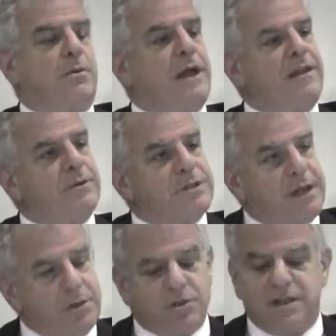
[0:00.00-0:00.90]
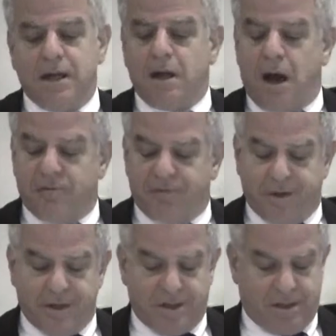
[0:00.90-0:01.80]
Well, there was an interesting
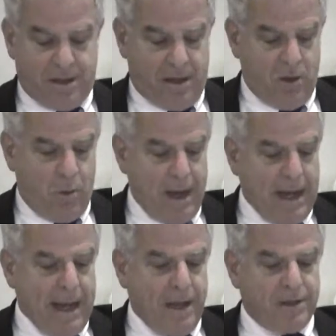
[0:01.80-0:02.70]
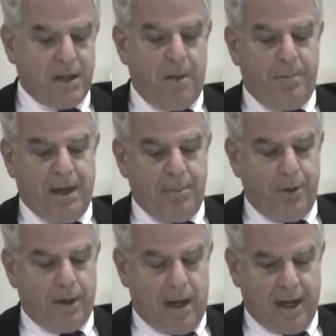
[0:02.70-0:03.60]
conference that Wayne Hale's company
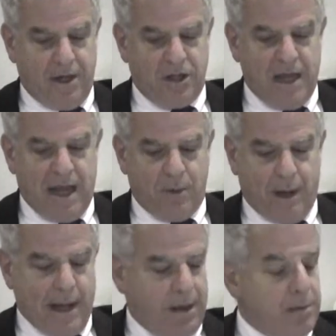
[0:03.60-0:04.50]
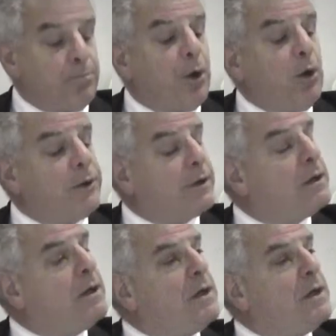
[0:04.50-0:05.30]
put on in January out in Boulder,